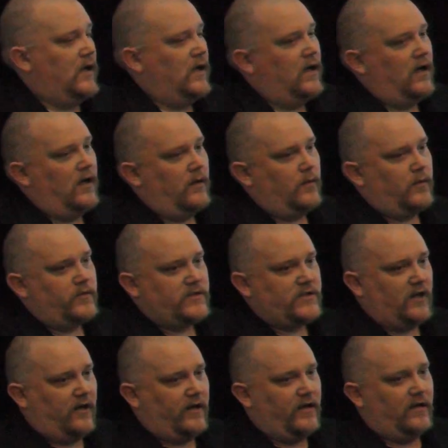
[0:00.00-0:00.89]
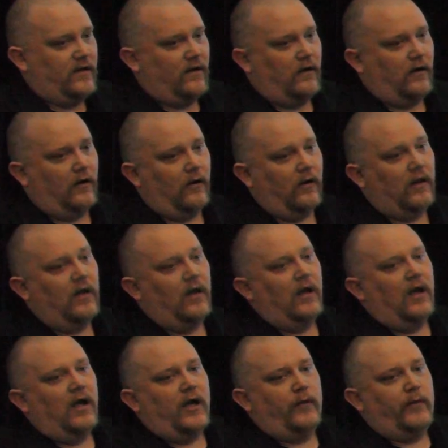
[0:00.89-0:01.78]
I was talking in a hall
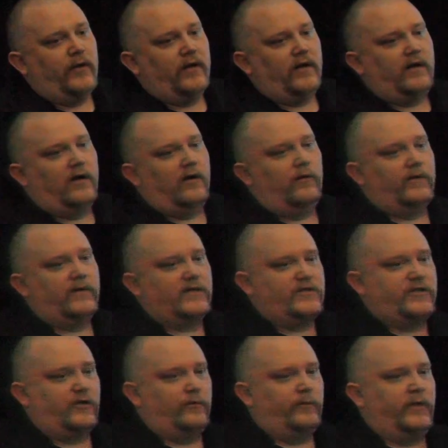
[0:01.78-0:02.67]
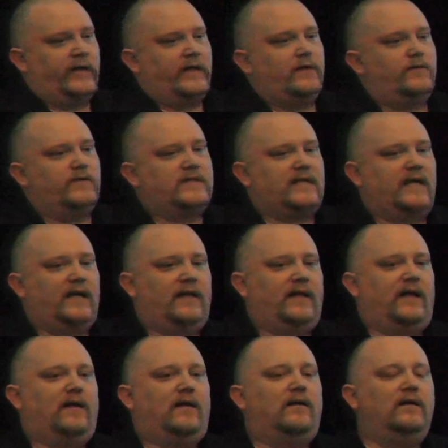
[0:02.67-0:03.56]
a minute ago with a gentleman. He was saying
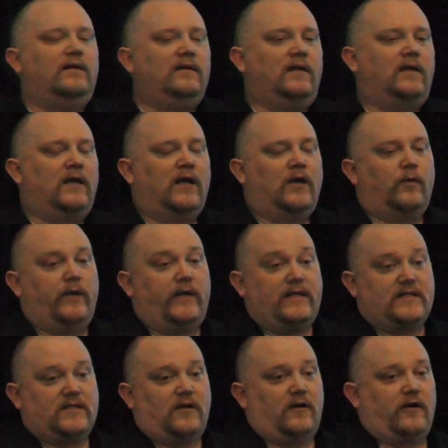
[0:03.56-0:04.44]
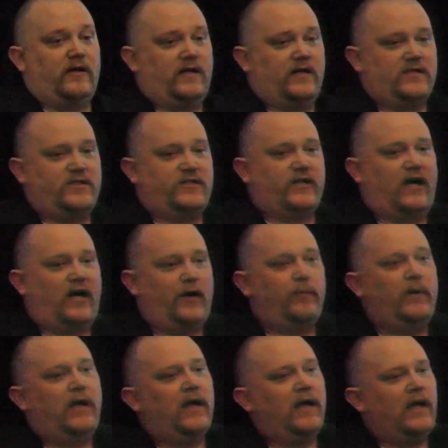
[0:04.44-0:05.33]
that when he started his
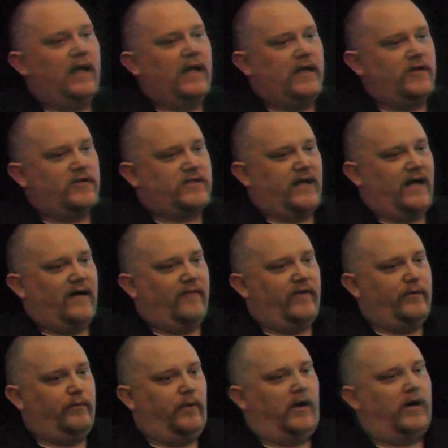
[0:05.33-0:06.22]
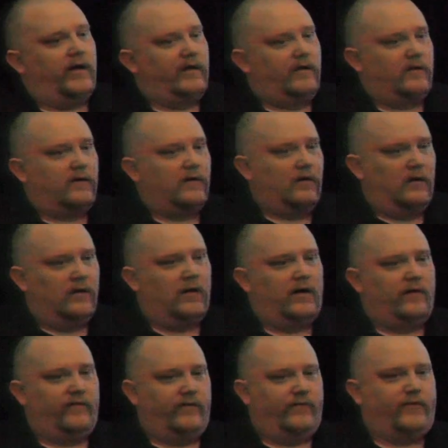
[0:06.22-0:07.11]
job, he used to have a binder
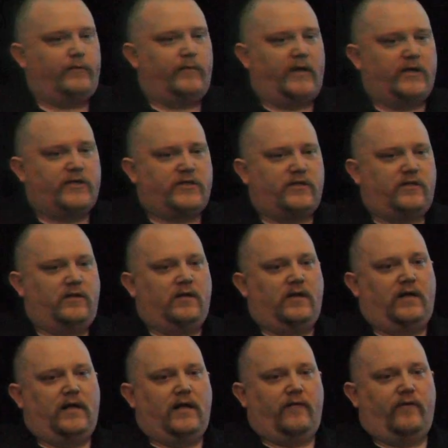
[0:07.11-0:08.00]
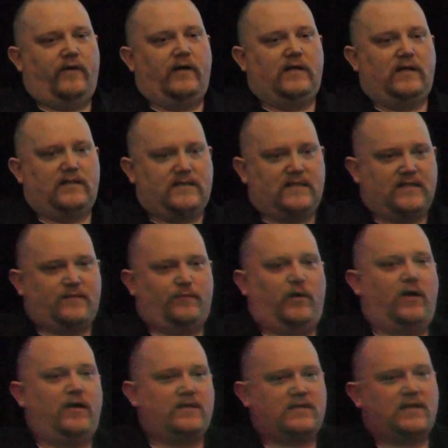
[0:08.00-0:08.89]
of information, and every 6
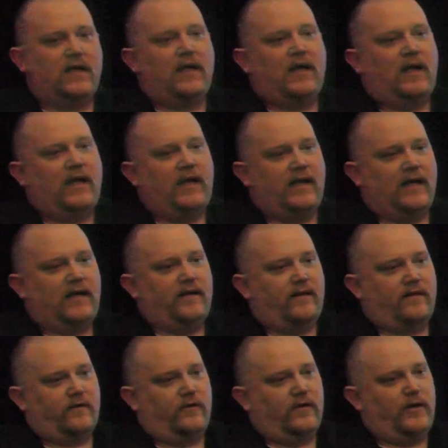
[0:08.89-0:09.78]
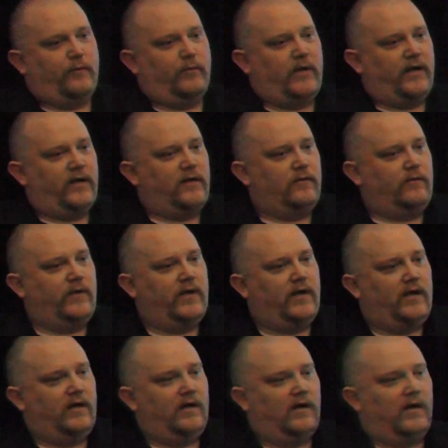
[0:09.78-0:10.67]
months he had to throw that binder
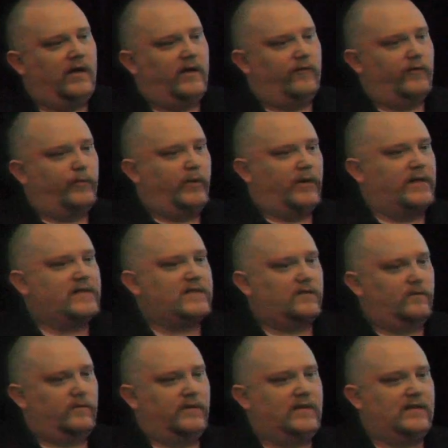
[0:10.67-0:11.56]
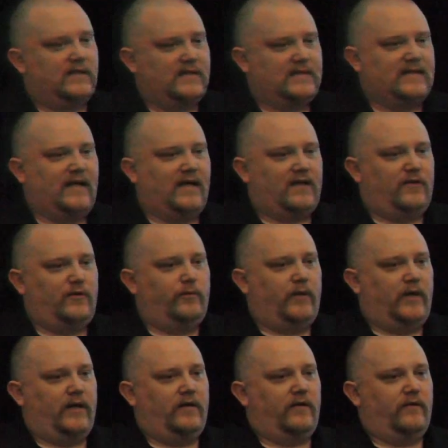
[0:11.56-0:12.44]
away and replace it with an exact new
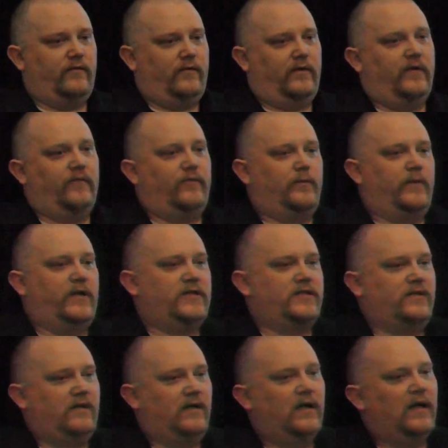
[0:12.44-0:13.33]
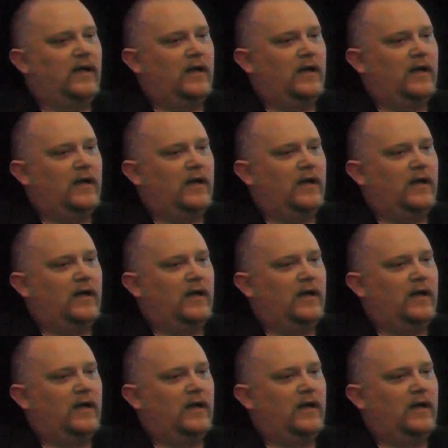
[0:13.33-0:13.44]
binder of information.